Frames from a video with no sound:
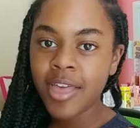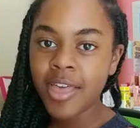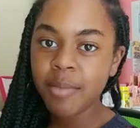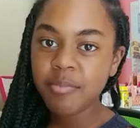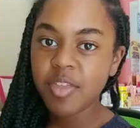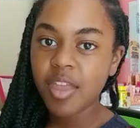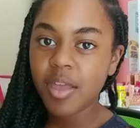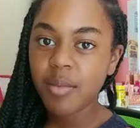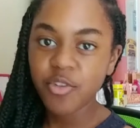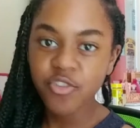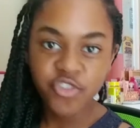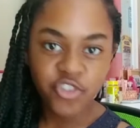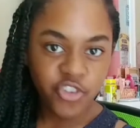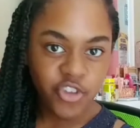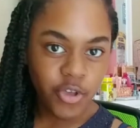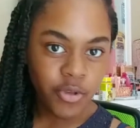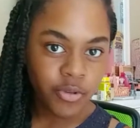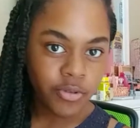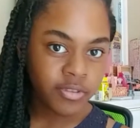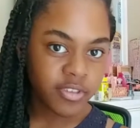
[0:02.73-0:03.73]
I'm Diamond
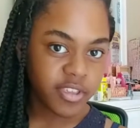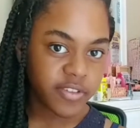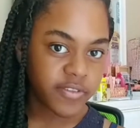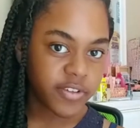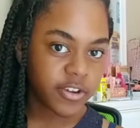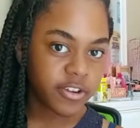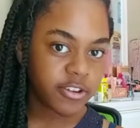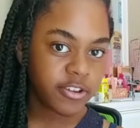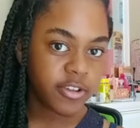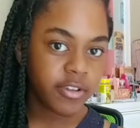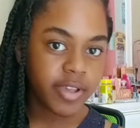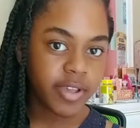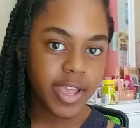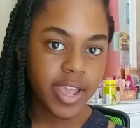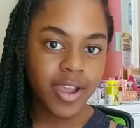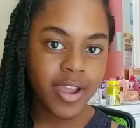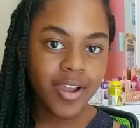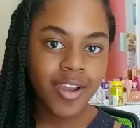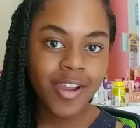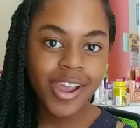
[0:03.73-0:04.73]
Jones if you're new
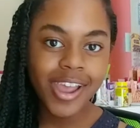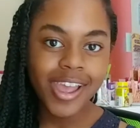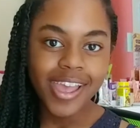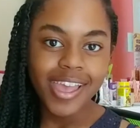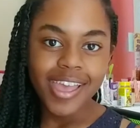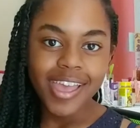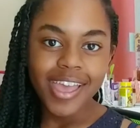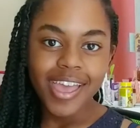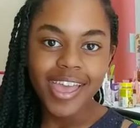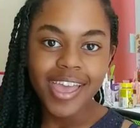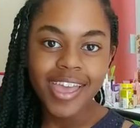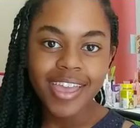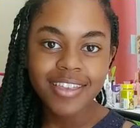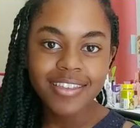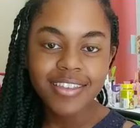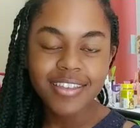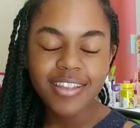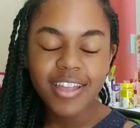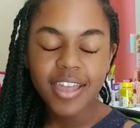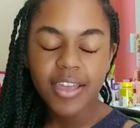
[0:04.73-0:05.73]
here, and
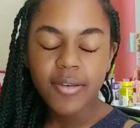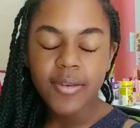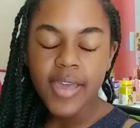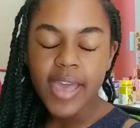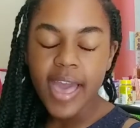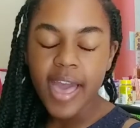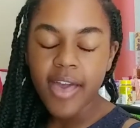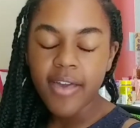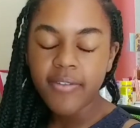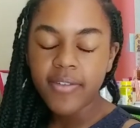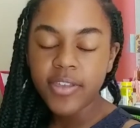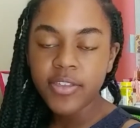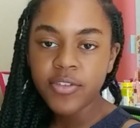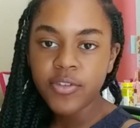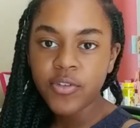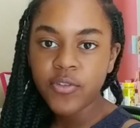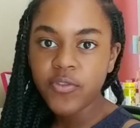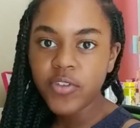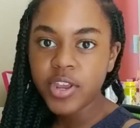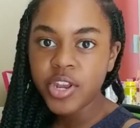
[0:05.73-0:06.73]
today we have a
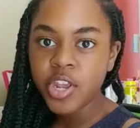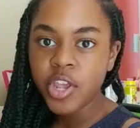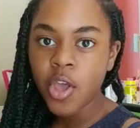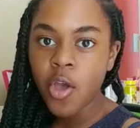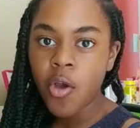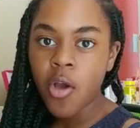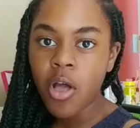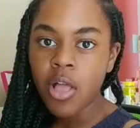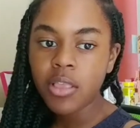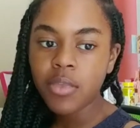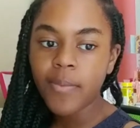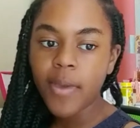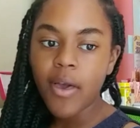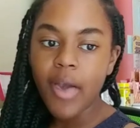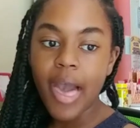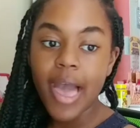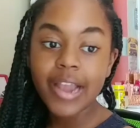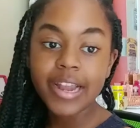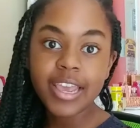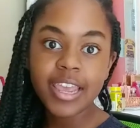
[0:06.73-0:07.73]
new video all
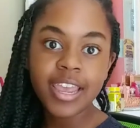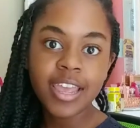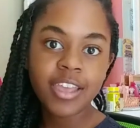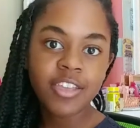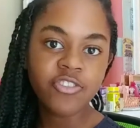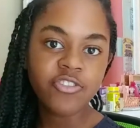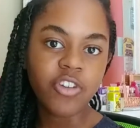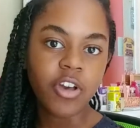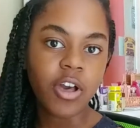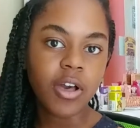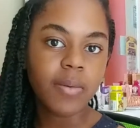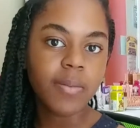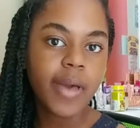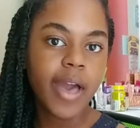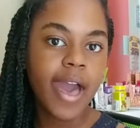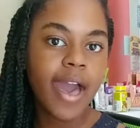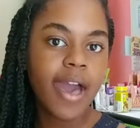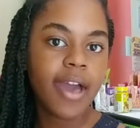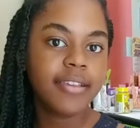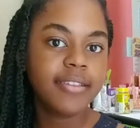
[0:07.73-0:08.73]
about how to get a job
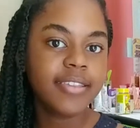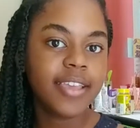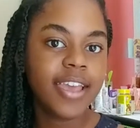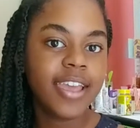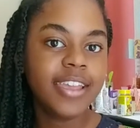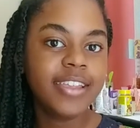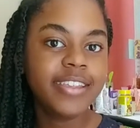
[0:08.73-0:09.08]
as a